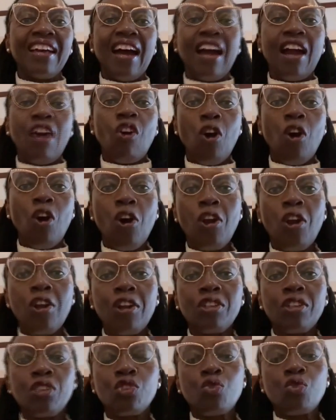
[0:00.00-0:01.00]
A
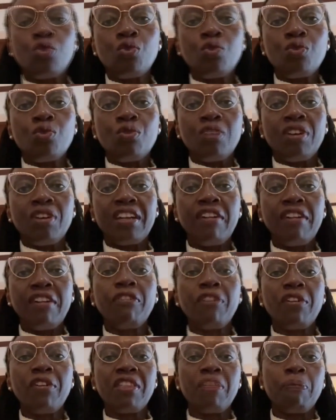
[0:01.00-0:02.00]
call to
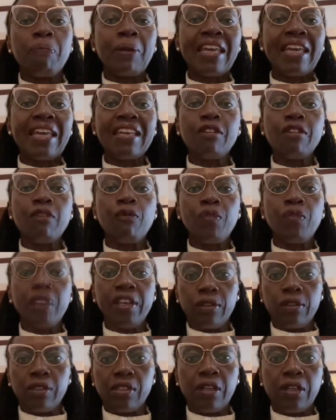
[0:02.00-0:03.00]
level the playing
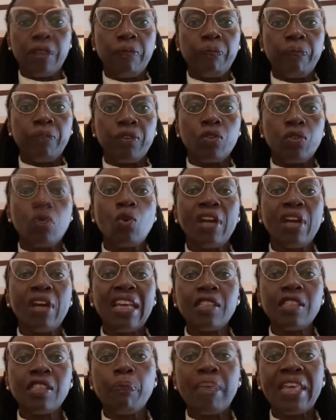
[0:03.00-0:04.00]
field. So
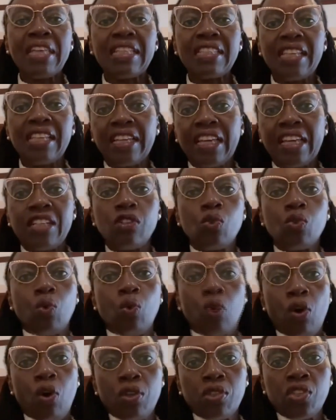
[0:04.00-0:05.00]
his being taken to
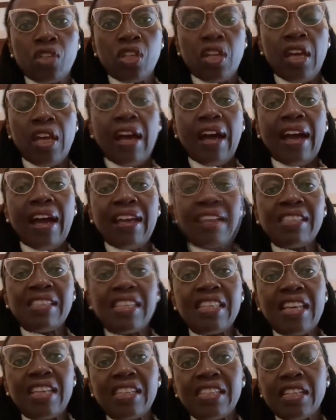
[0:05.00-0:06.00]
court, I
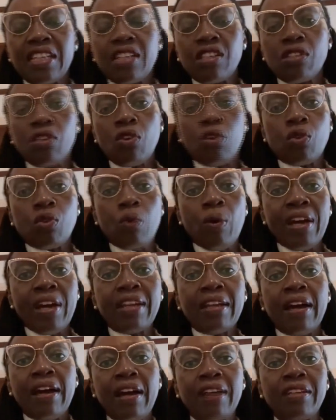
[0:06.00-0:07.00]
see it as, on
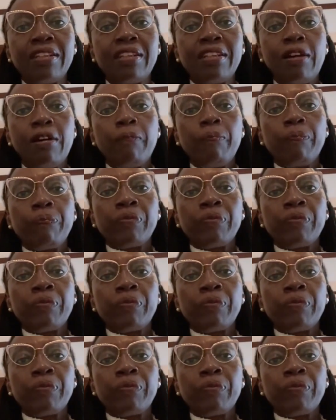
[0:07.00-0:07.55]
one hand,